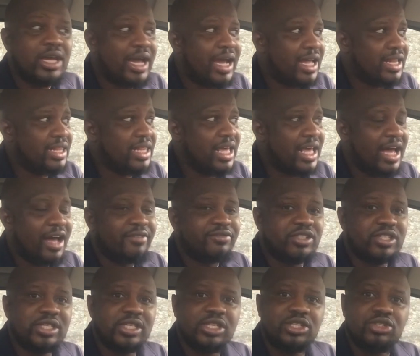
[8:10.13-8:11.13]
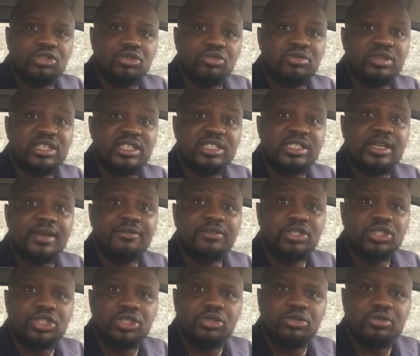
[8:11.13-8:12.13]
and they have 6 children,
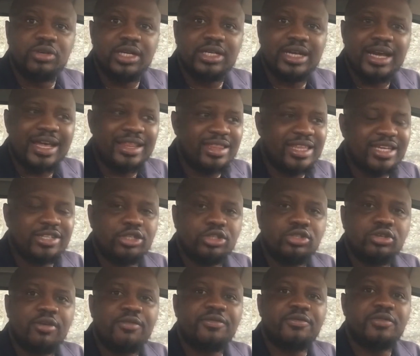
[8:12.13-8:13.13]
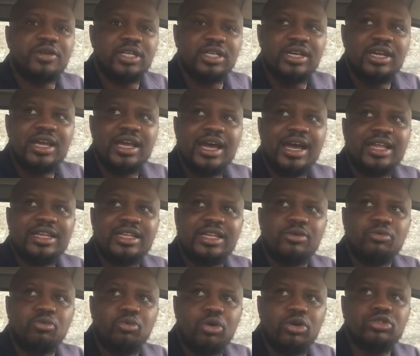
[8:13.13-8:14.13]
7 children, and they're suffering, and they
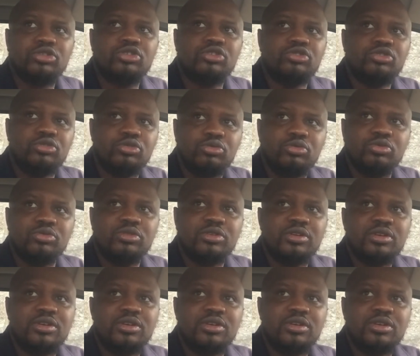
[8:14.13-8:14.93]
want you